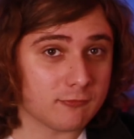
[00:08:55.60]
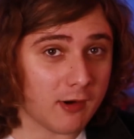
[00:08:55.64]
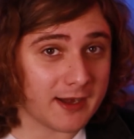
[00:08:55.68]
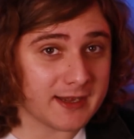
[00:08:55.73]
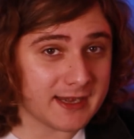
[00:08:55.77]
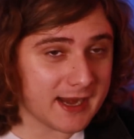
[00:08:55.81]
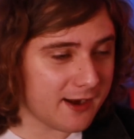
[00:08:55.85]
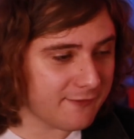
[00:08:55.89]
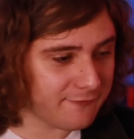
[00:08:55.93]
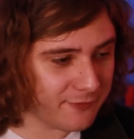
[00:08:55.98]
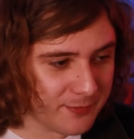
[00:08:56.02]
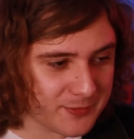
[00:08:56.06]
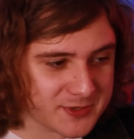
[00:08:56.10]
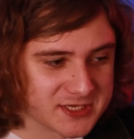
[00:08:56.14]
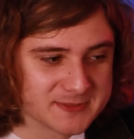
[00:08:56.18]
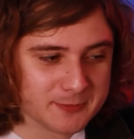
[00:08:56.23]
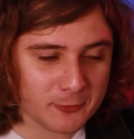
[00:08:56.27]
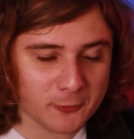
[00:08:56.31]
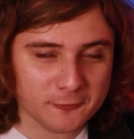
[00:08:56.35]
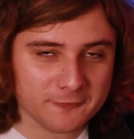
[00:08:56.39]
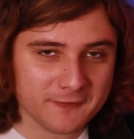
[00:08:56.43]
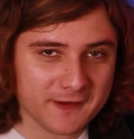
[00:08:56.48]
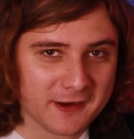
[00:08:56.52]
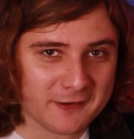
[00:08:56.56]
Right down from the
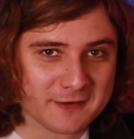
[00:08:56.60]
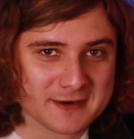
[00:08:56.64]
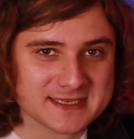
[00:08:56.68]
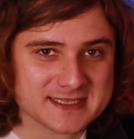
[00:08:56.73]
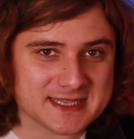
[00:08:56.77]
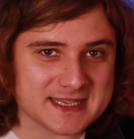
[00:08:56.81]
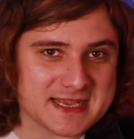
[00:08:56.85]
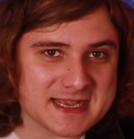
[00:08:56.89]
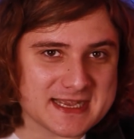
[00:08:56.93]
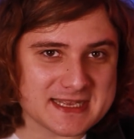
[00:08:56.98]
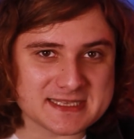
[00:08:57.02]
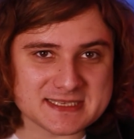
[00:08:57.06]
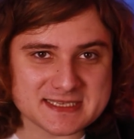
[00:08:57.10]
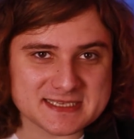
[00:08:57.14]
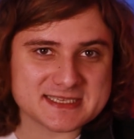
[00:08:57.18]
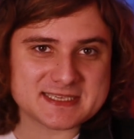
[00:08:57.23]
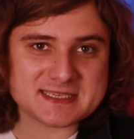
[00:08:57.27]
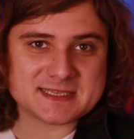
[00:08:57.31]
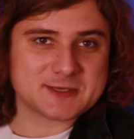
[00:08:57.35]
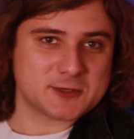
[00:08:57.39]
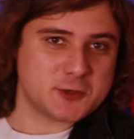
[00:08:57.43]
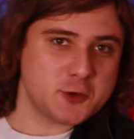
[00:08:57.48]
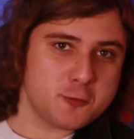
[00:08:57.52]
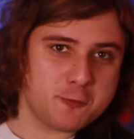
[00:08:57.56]
small fairies that you can
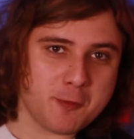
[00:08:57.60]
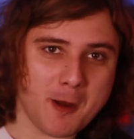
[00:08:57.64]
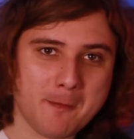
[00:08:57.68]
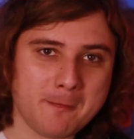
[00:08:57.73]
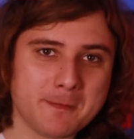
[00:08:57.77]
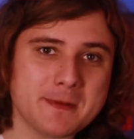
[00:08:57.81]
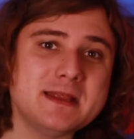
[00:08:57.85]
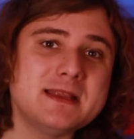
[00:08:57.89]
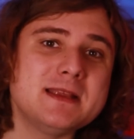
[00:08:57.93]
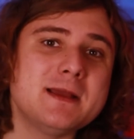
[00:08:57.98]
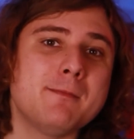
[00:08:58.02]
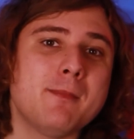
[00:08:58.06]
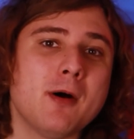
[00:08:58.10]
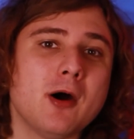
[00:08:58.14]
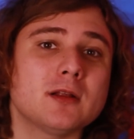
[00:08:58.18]
scoop up in your